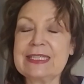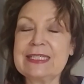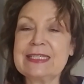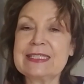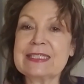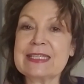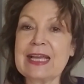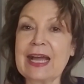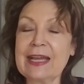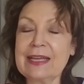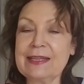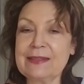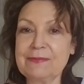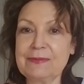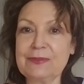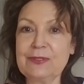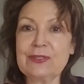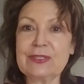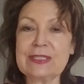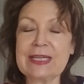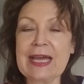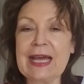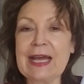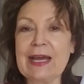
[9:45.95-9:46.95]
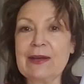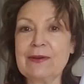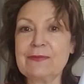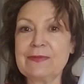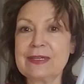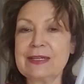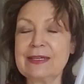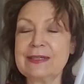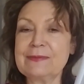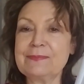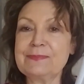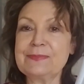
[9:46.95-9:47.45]
is I used to have
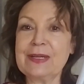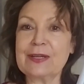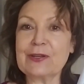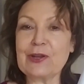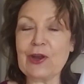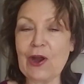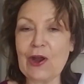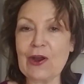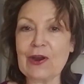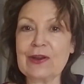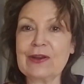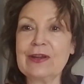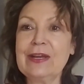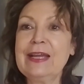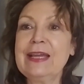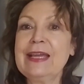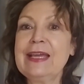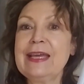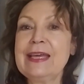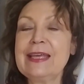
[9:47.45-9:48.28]
a car